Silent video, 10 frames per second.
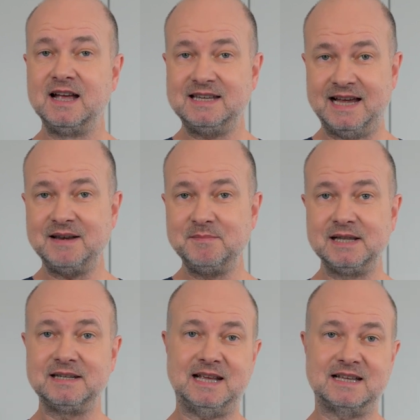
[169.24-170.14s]
10
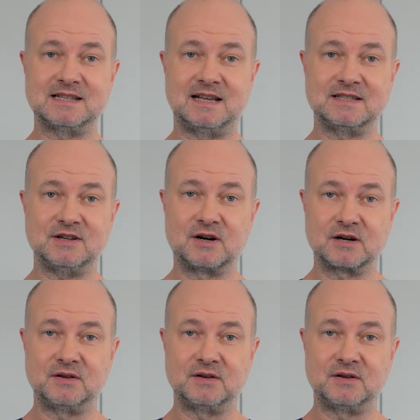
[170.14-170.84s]
millitesla are